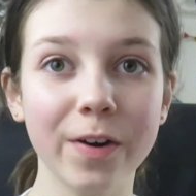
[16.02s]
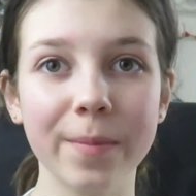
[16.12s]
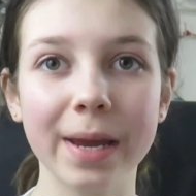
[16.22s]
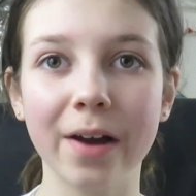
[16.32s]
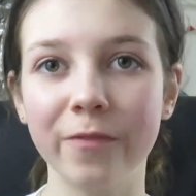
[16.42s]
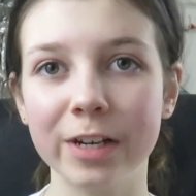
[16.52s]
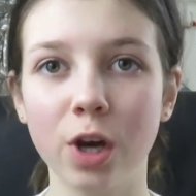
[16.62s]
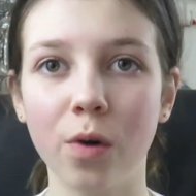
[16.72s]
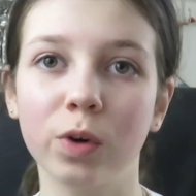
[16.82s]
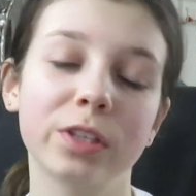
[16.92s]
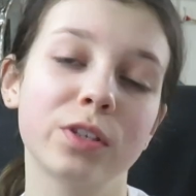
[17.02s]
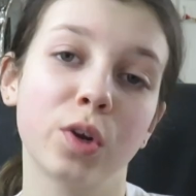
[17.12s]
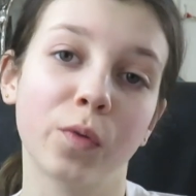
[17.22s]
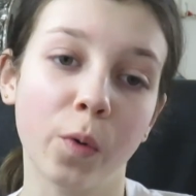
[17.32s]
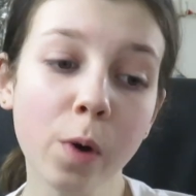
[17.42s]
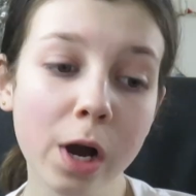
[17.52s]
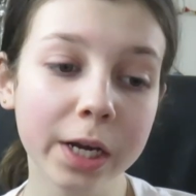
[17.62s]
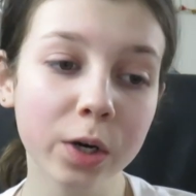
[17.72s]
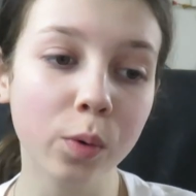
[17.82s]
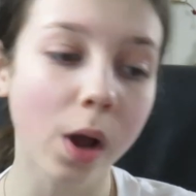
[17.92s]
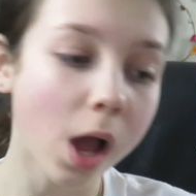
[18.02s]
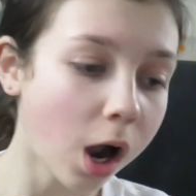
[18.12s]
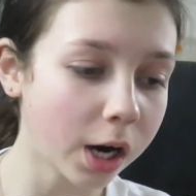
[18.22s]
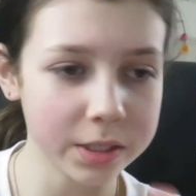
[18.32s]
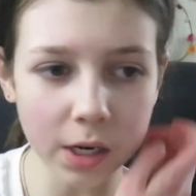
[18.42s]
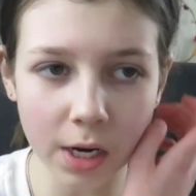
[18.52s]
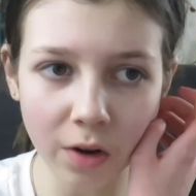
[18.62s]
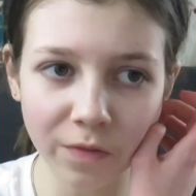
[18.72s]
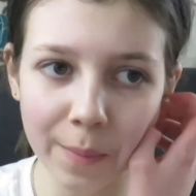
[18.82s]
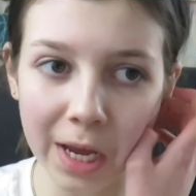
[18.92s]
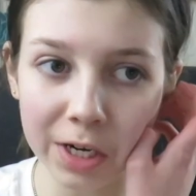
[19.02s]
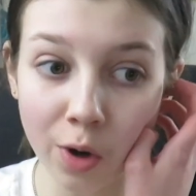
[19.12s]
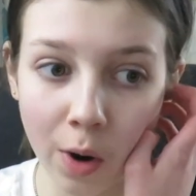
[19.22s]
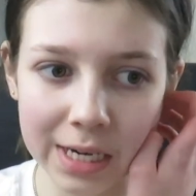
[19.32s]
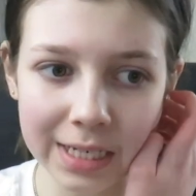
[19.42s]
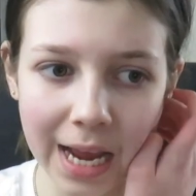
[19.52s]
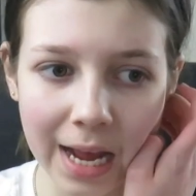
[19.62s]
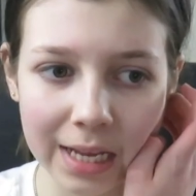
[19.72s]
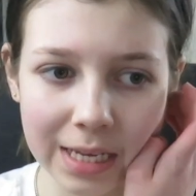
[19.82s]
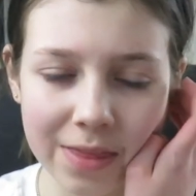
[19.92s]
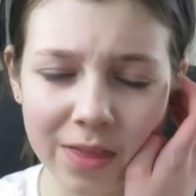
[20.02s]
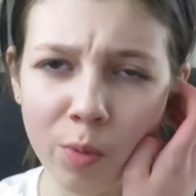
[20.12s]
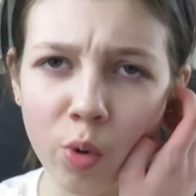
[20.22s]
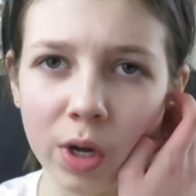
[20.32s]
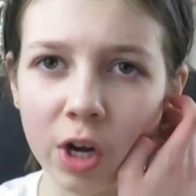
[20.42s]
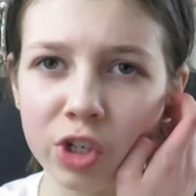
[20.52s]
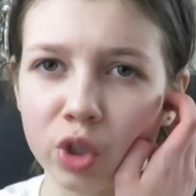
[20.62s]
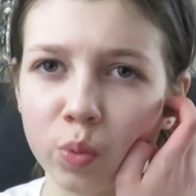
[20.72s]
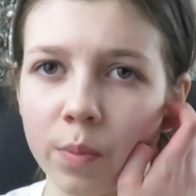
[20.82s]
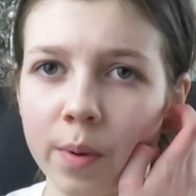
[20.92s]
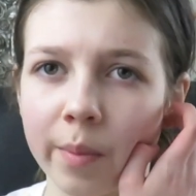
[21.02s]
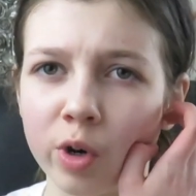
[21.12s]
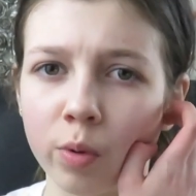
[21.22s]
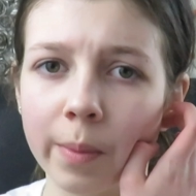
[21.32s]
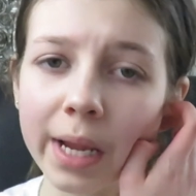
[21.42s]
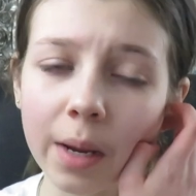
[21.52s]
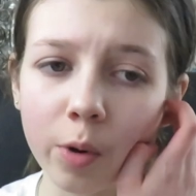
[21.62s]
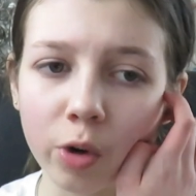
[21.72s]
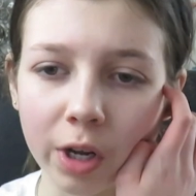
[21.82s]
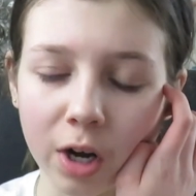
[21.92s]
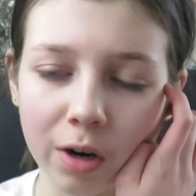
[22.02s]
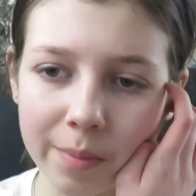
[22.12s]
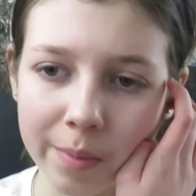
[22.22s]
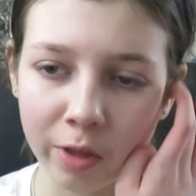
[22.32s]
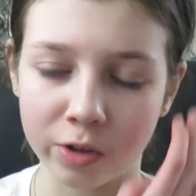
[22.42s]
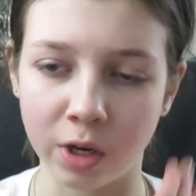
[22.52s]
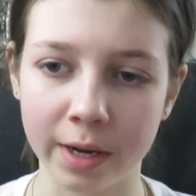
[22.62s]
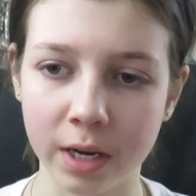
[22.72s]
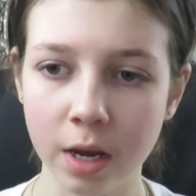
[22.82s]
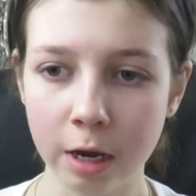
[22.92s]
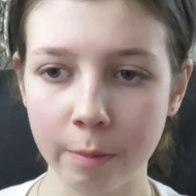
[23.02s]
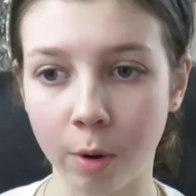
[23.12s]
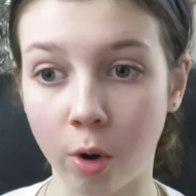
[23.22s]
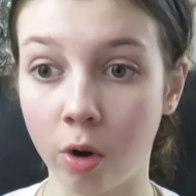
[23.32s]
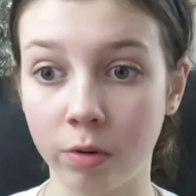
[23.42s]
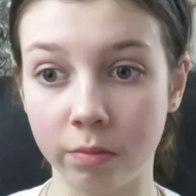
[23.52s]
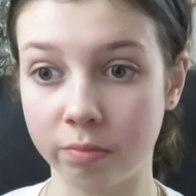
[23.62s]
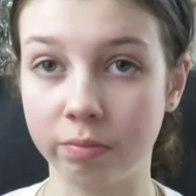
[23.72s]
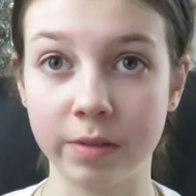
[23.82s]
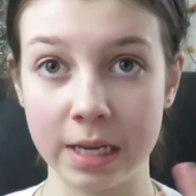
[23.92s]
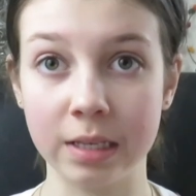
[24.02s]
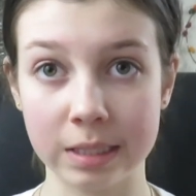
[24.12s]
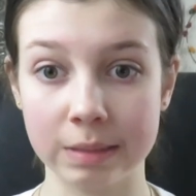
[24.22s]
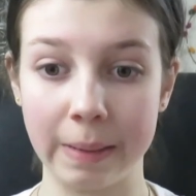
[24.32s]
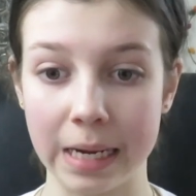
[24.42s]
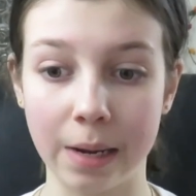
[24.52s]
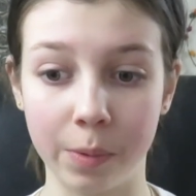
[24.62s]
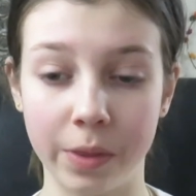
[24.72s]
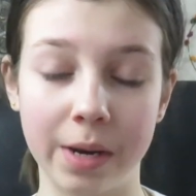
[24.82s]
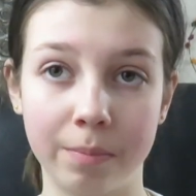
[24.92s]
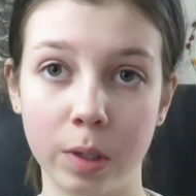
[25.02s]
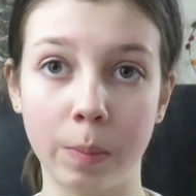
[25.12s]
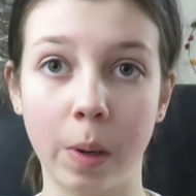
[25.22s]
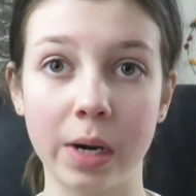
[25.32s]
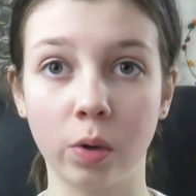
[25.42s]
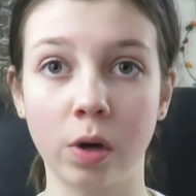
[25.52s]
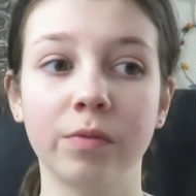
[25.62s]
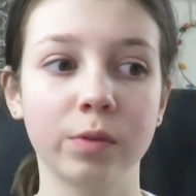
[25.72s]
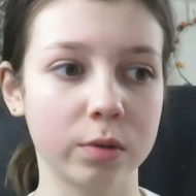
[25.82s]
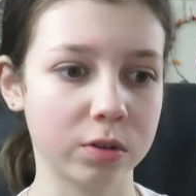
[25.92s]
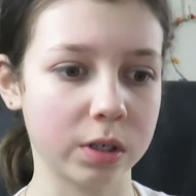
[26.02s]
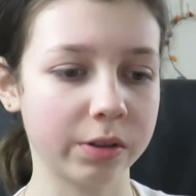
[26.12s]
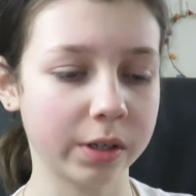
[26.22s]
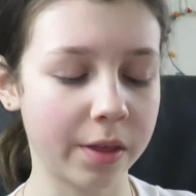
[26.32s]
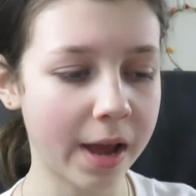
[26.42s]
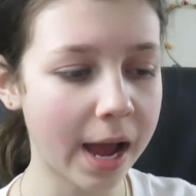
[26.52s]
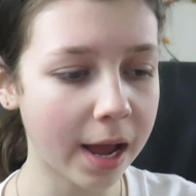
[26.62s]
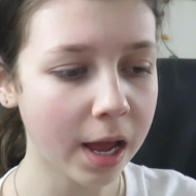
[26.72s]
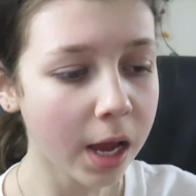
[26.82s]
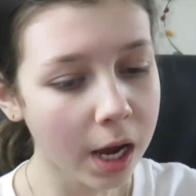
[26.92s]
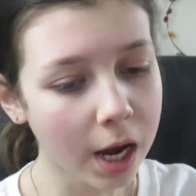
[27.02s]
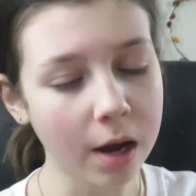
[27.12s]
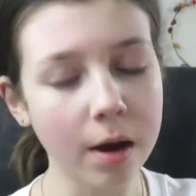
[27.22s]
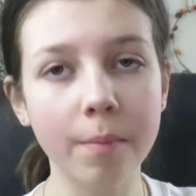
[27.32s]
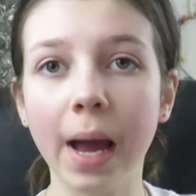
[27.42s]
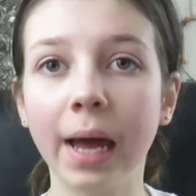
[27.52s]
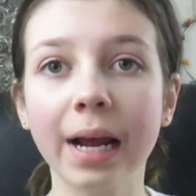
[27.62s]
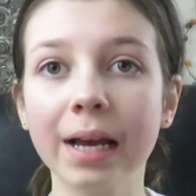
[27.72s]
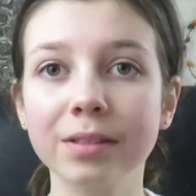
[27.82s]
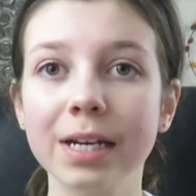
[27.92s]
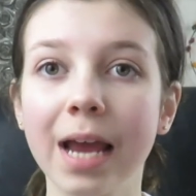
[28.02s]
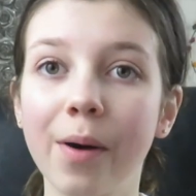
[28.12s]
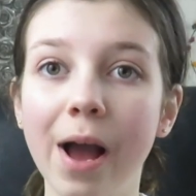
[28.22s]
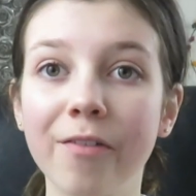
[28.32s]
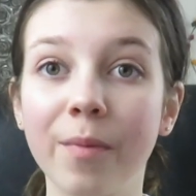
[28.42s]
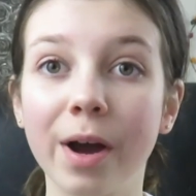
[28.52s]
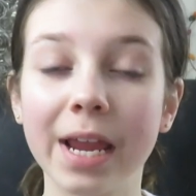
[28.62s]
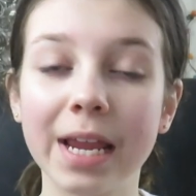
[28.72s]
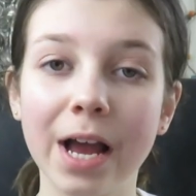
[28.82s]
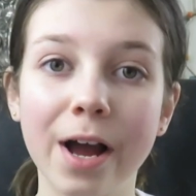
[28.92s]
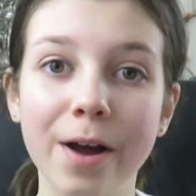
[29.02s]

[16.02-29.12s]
filming a video I've wanted to do for a while. I decided I'd film it at night, as in the morning I just want to put my normal makeup on. I can't even bother to like put on this makeup and then put mine on afterwards or anything like that. And as I now have my